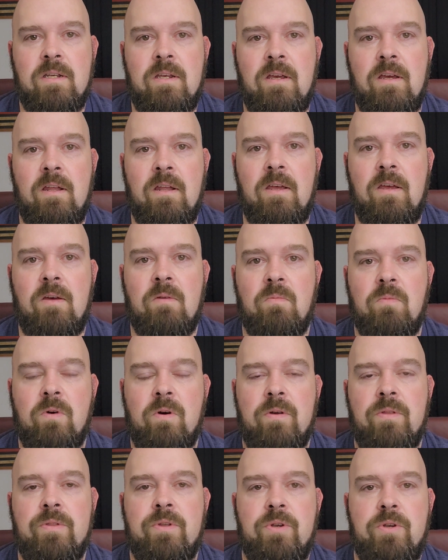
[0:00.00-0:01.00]
get in
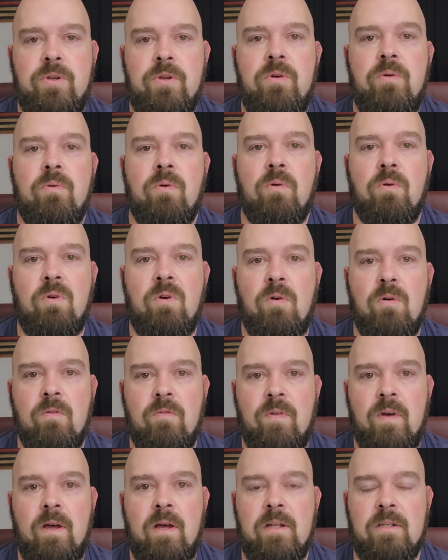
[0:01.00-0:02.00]
one of the newer
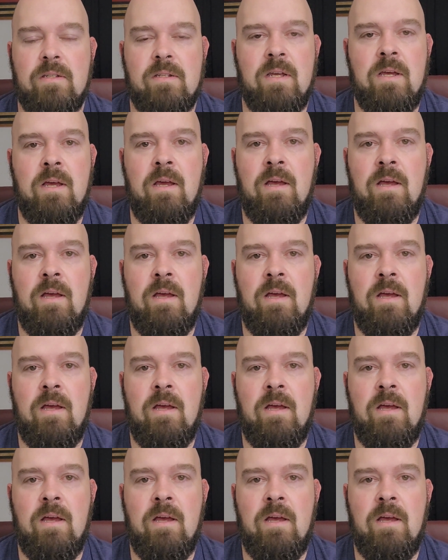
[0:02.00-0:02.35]
Corvettes